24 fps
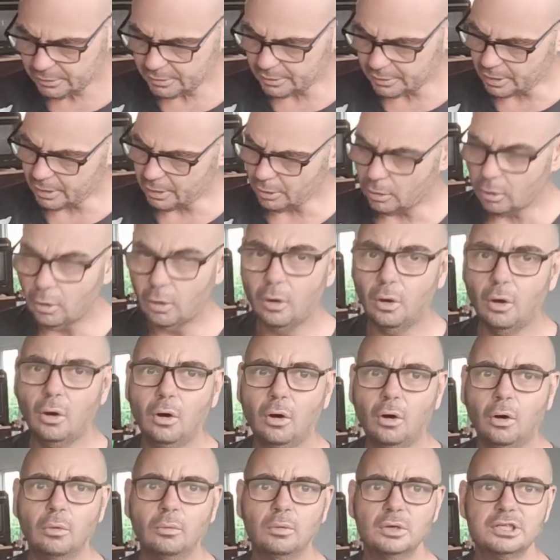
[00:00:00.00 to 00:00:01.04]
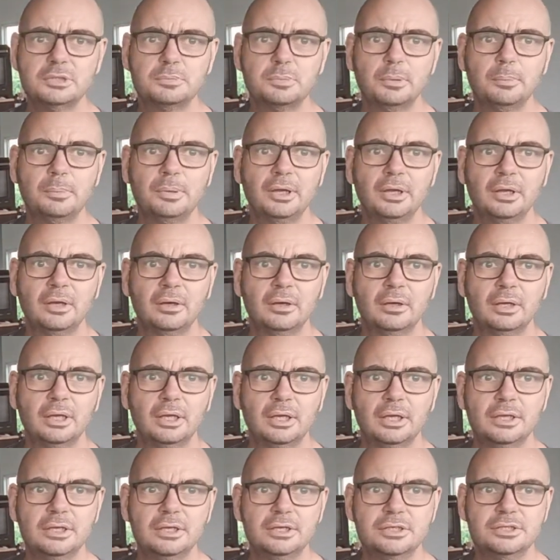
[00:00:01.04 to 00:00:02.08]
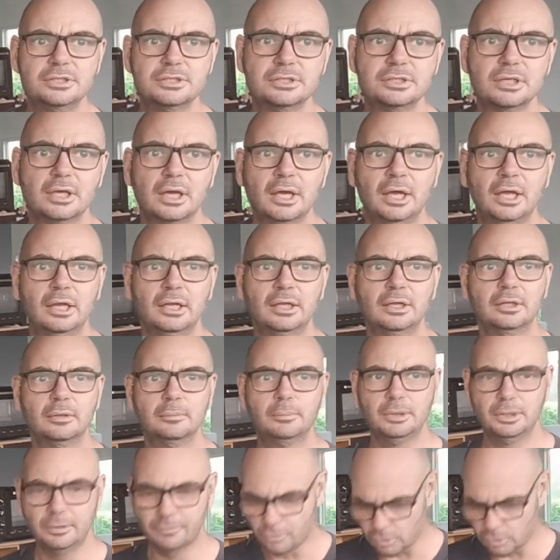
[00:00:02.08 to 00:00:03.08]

that I always prepare is a little bit of